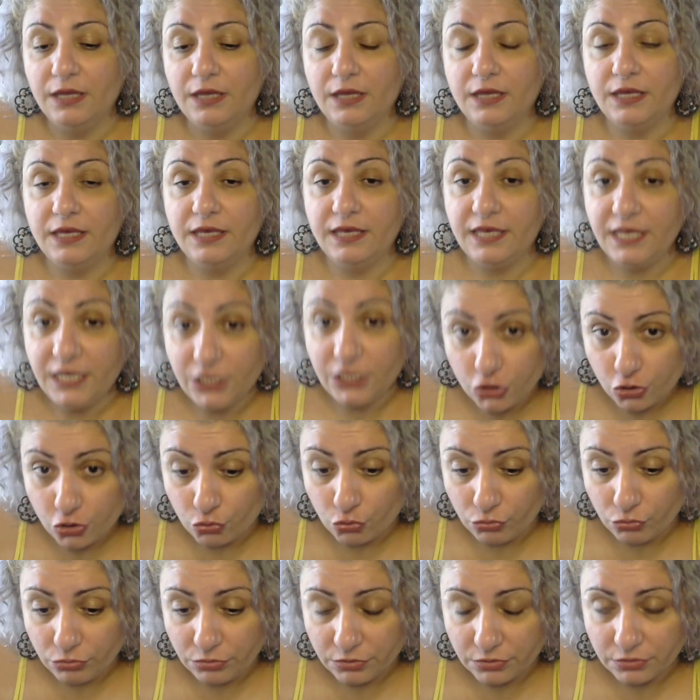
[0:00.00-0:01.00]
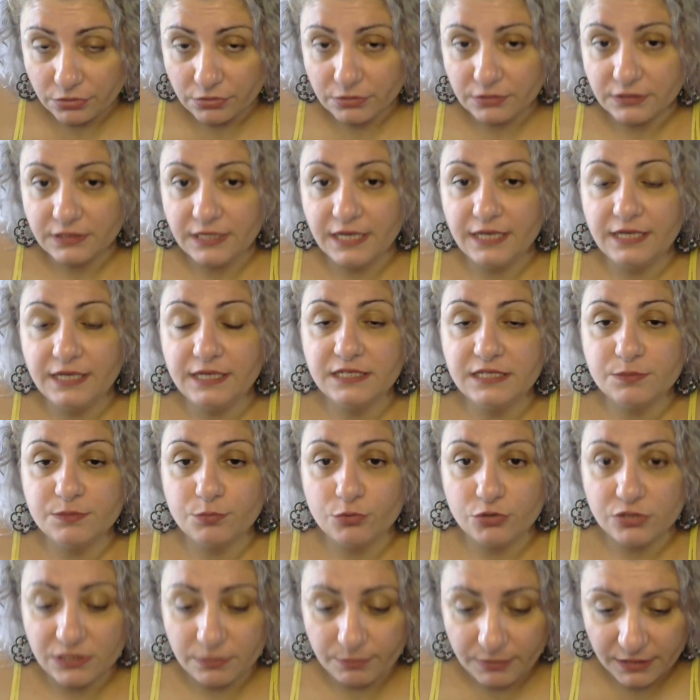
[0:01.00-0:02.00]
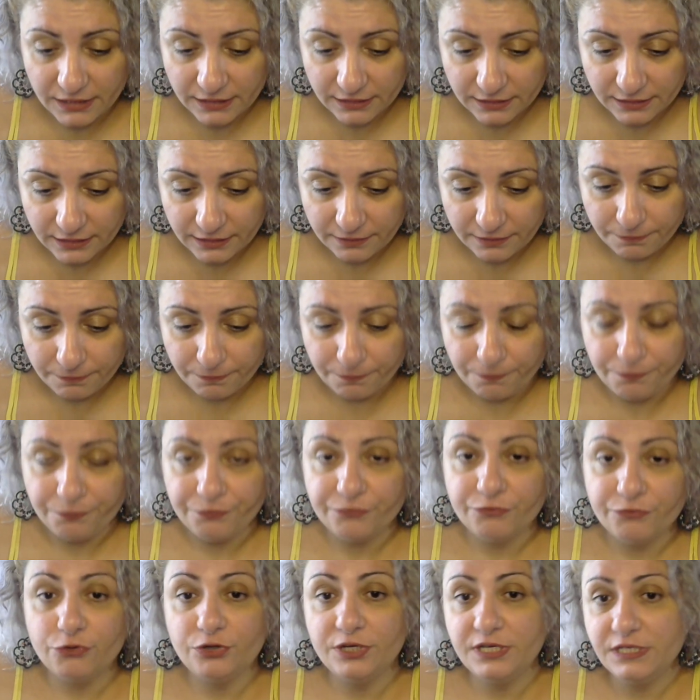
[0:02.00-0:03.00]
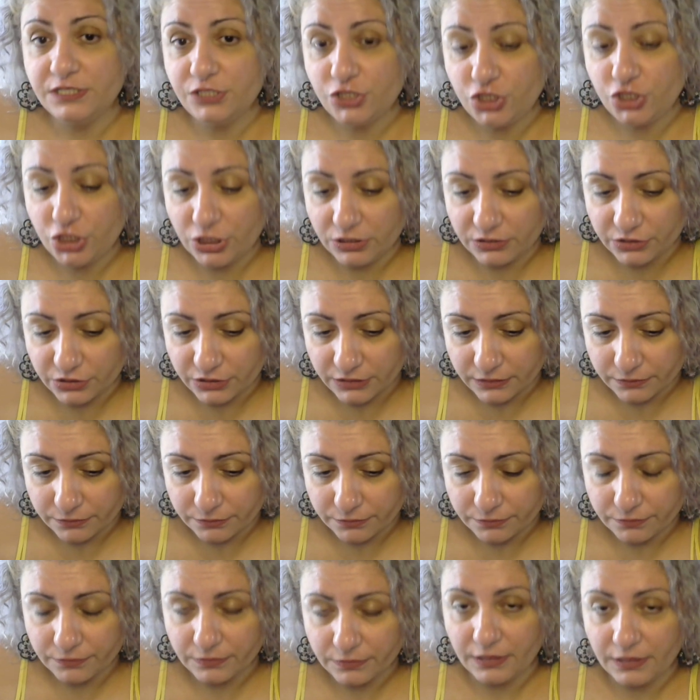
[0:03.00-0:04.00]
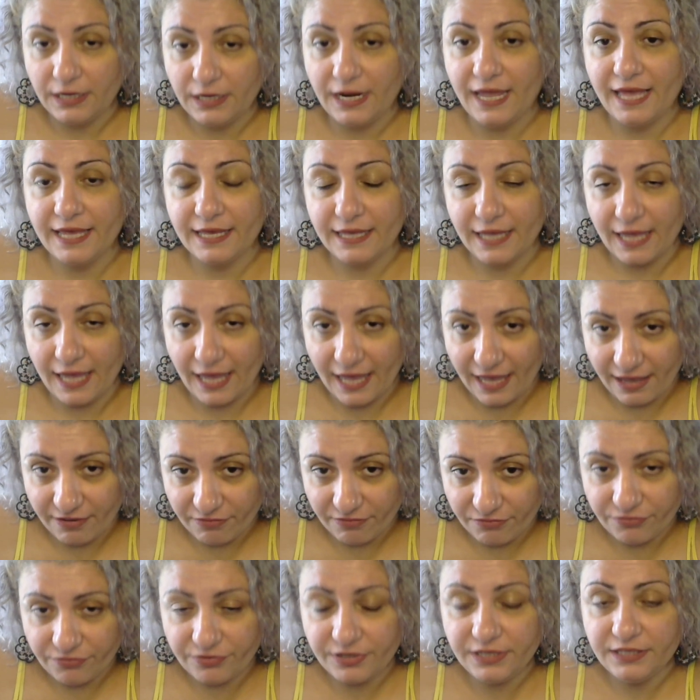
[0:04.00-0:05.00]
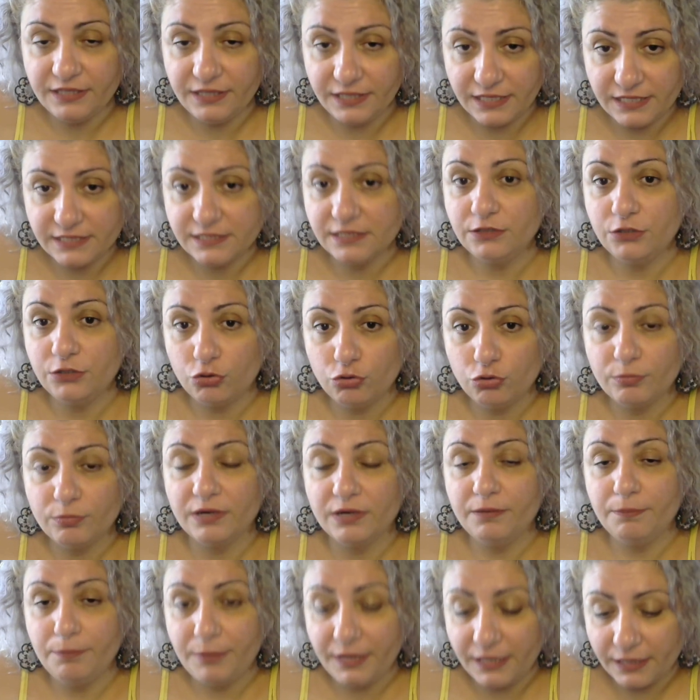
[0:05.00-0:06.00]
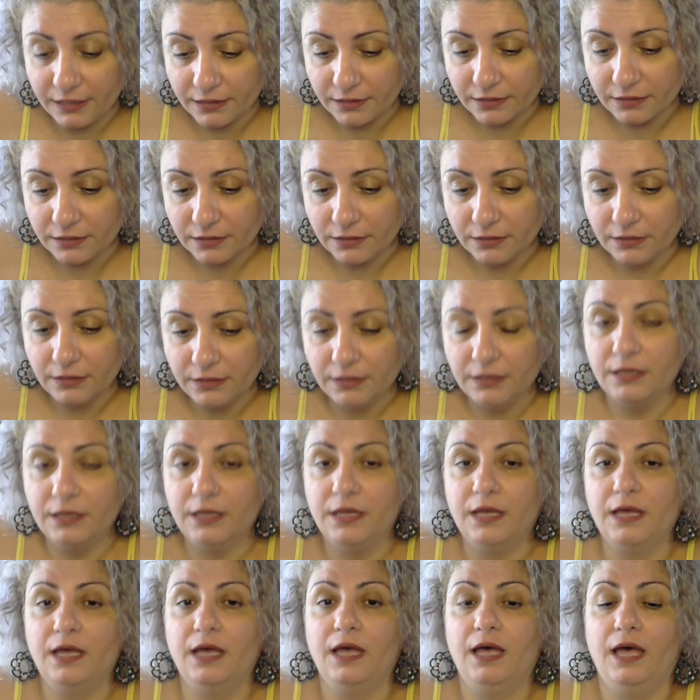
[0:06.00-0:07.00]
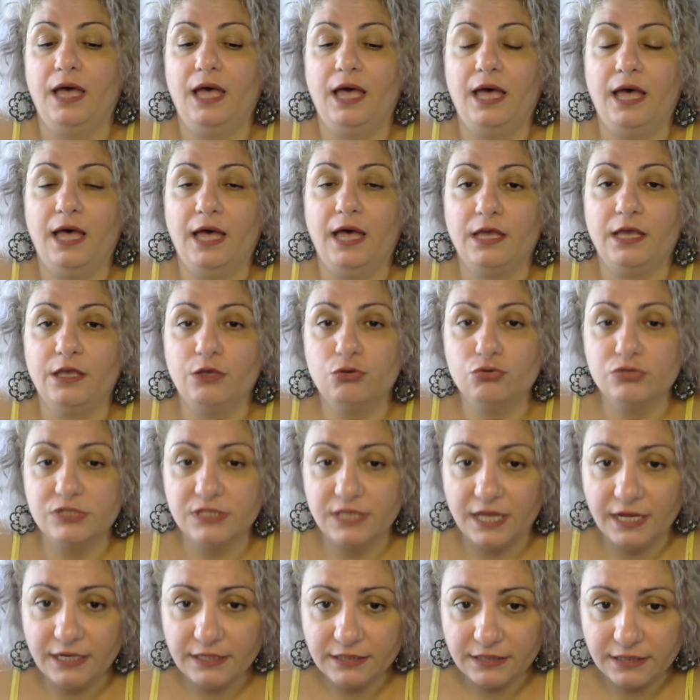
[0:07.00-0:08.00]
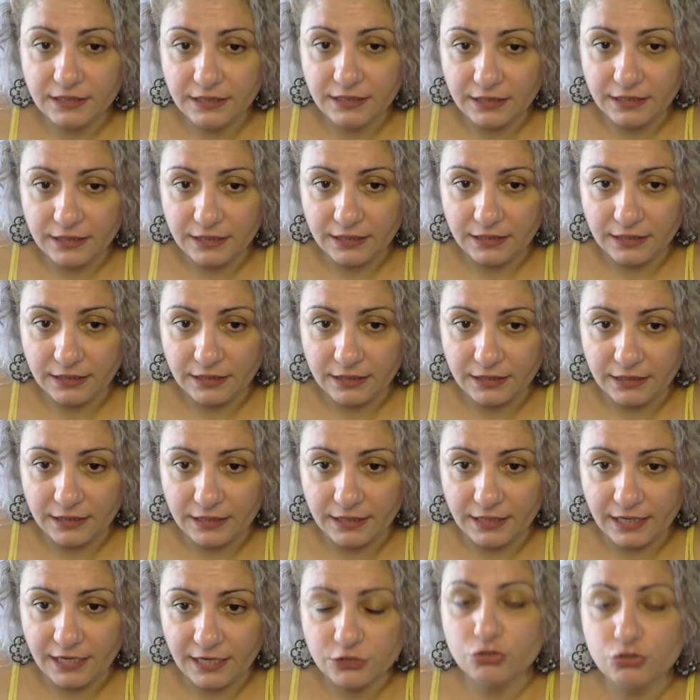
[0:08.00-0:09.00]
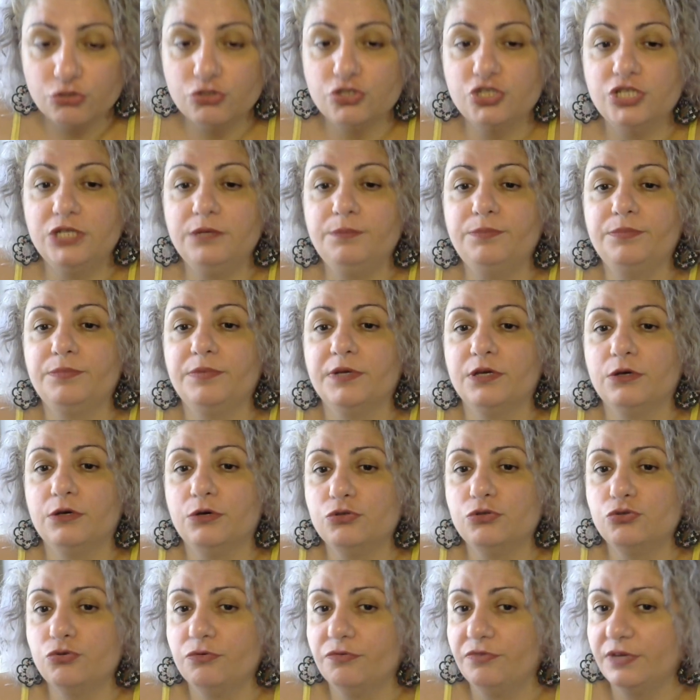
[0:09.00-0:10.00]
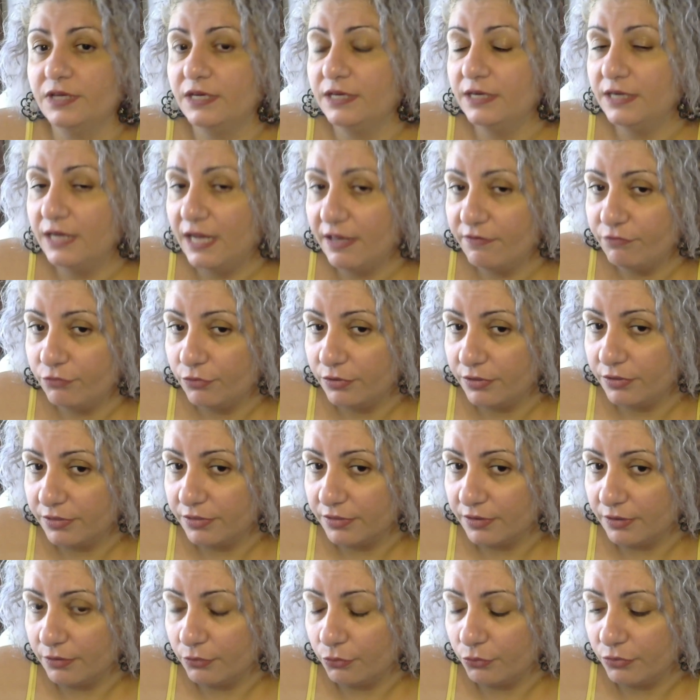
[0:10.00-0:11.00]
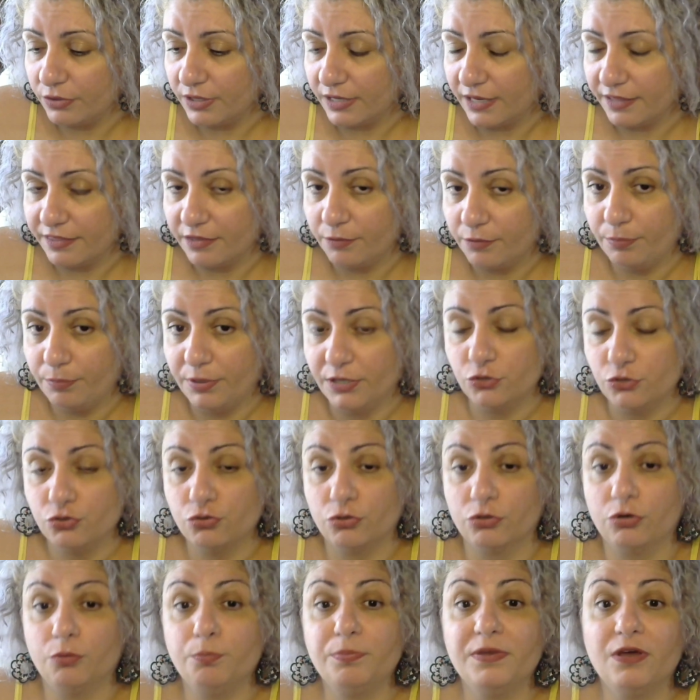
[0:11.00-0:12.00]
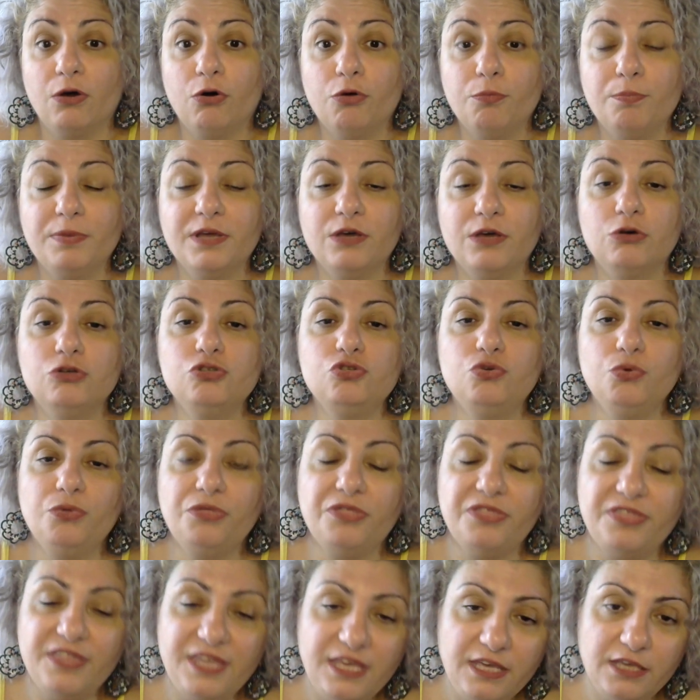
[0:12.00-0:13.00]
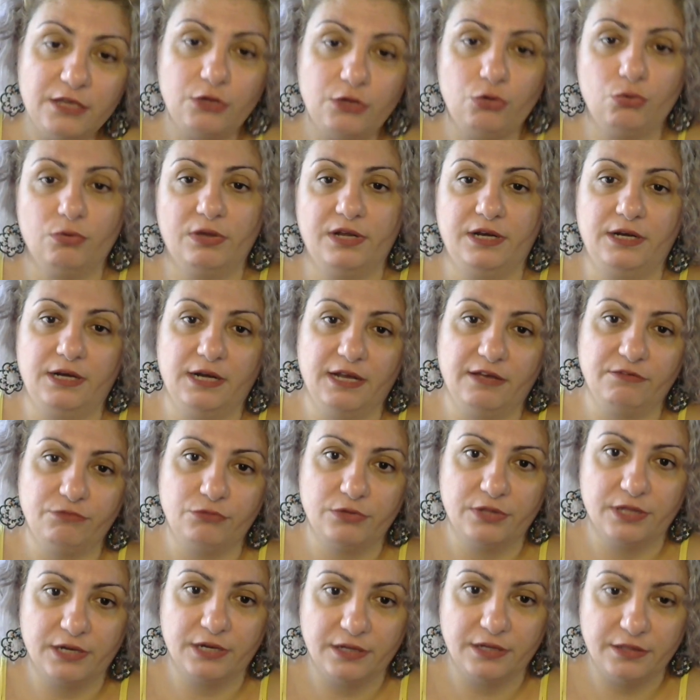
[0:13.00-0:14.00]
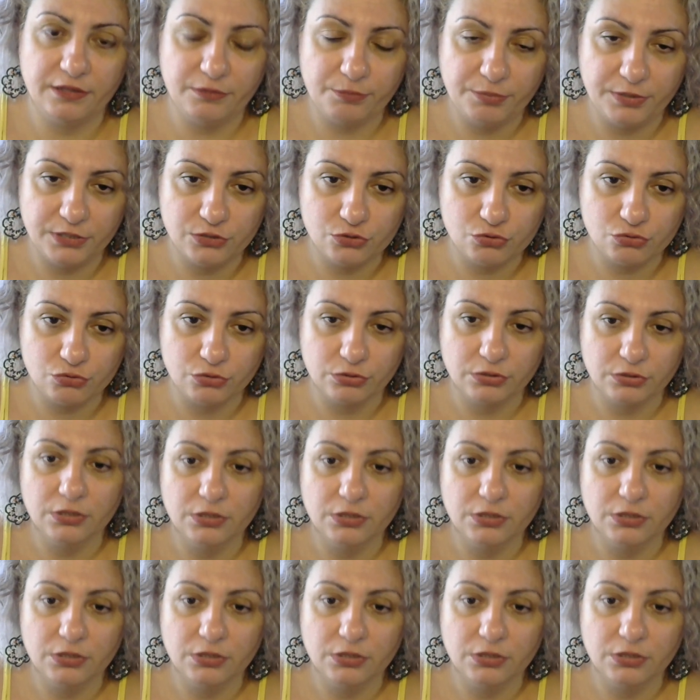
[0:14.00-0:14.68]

he should take responsibility for his children, like every decent human being. You start a relationship because you feel in love with another person, or because you think you are in love with another person.